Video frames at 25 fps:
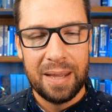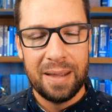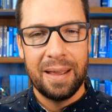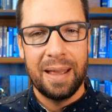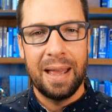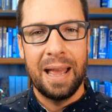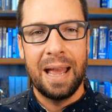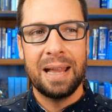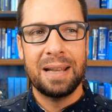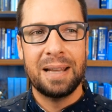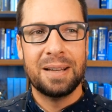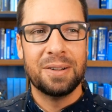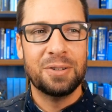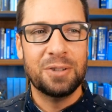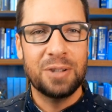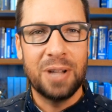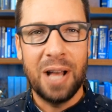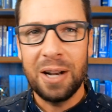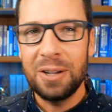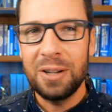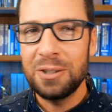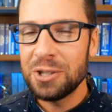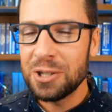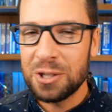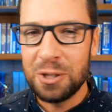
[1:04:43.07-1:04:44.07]
and
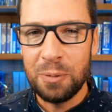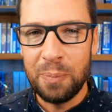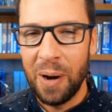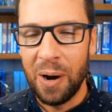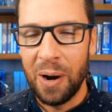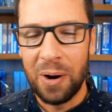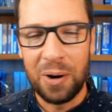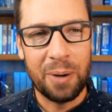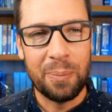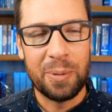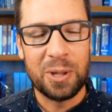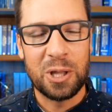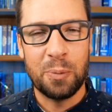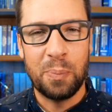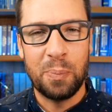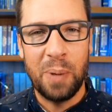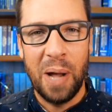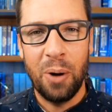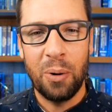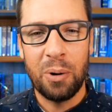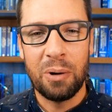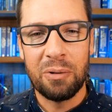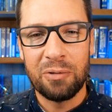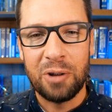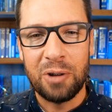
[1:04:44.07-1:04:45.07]
not just the power of God, but the
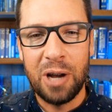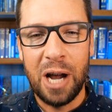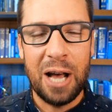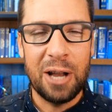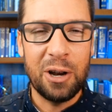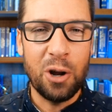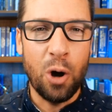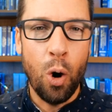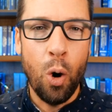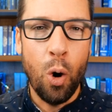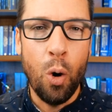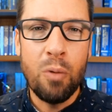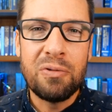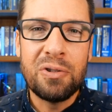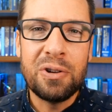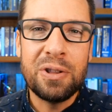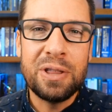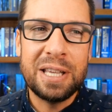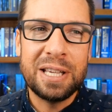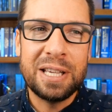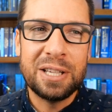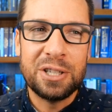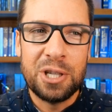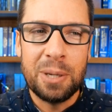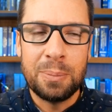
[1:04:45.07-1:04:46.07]
power of God over
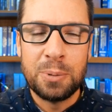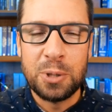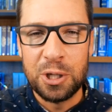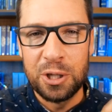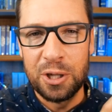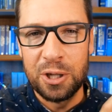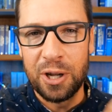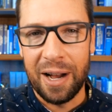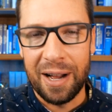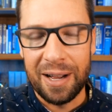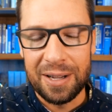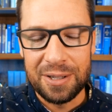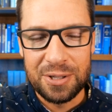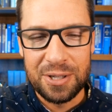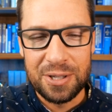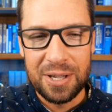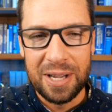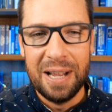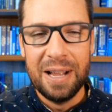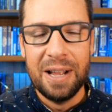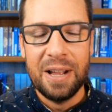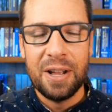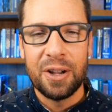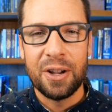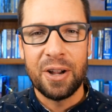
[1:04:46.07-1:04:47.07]
the Egyptian gods,
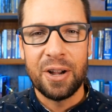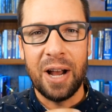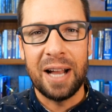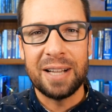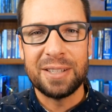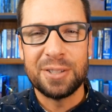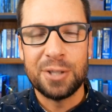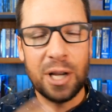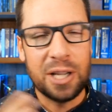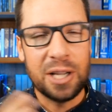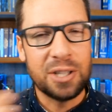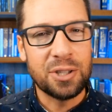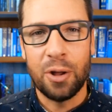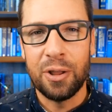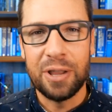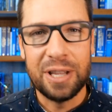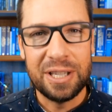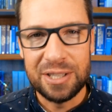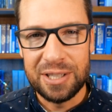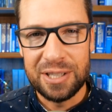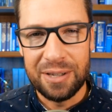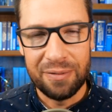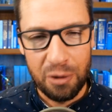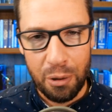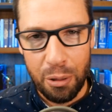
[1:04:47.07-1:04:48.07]
God does all
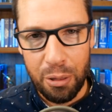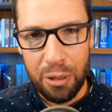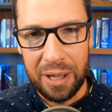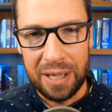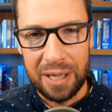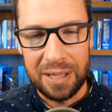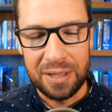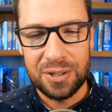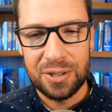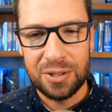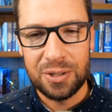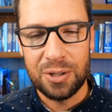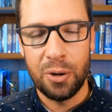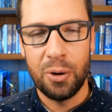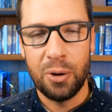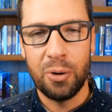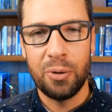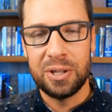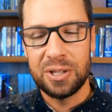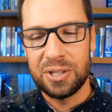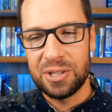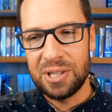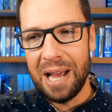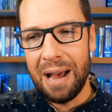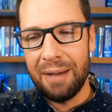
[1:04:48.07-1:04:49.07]
these different things. So
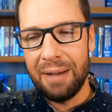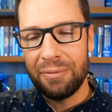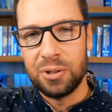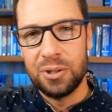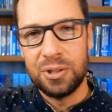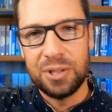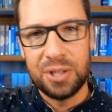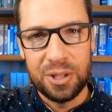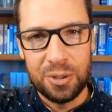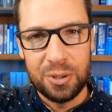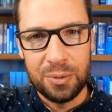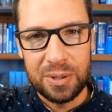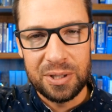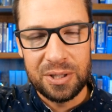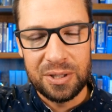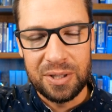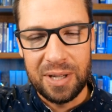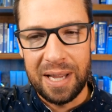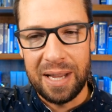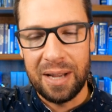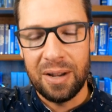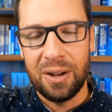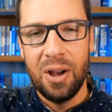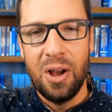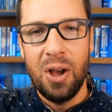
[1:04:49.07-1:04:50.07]
the staff turns into a
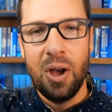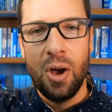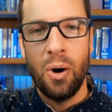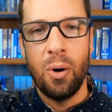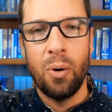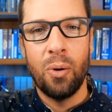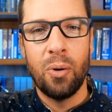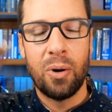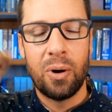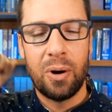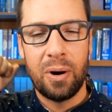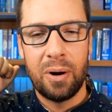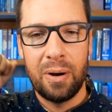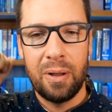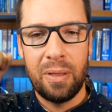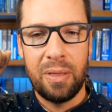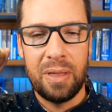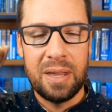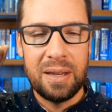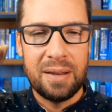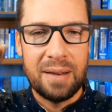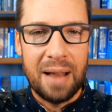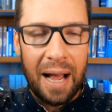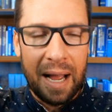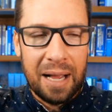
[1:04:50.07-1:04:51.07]
snake, or the
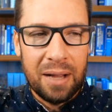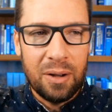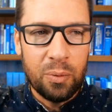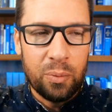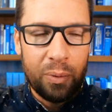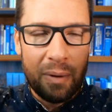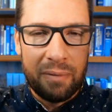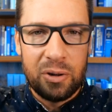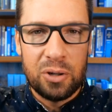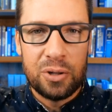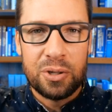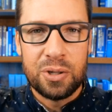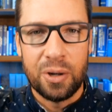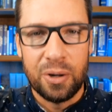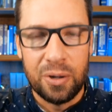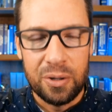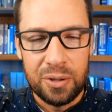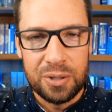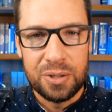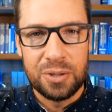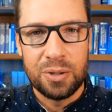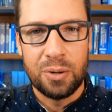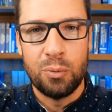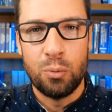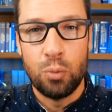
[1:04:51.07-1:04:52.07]
Nile River
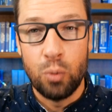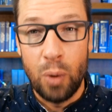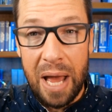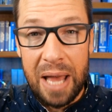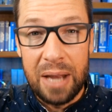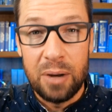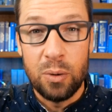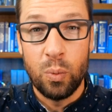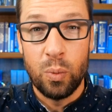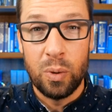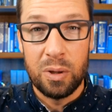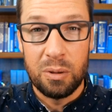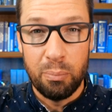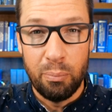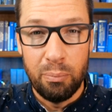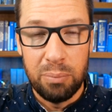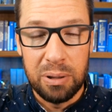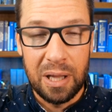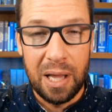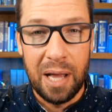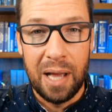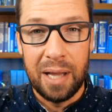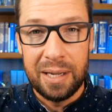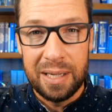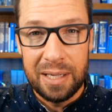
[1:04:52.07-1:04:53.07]
turns red with
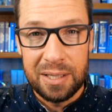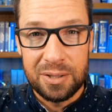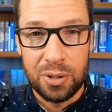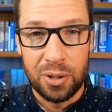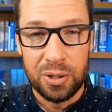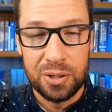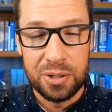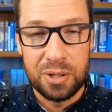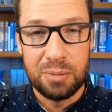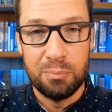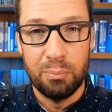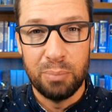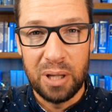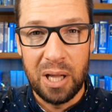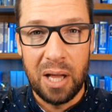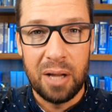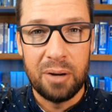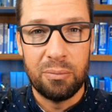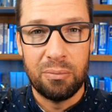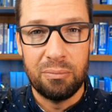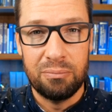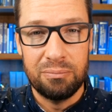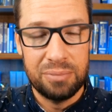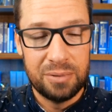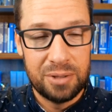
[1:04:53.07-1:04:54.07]
blood. It turns blood
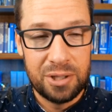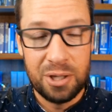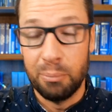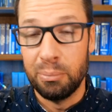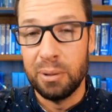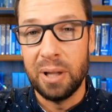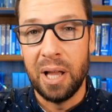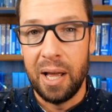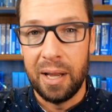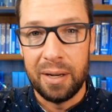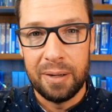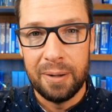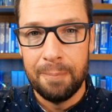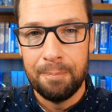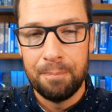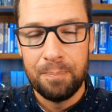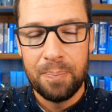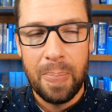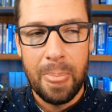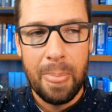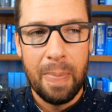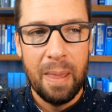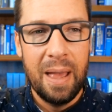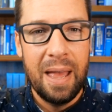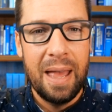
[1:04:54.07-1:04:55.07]
to blood.
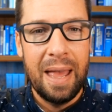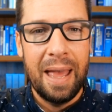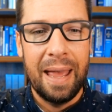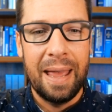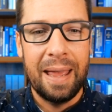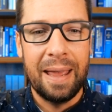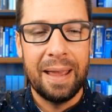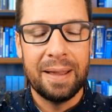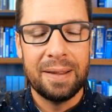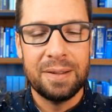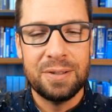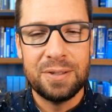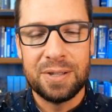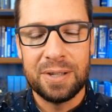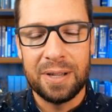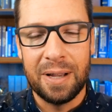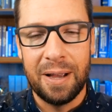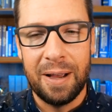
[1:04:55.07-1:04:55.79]
And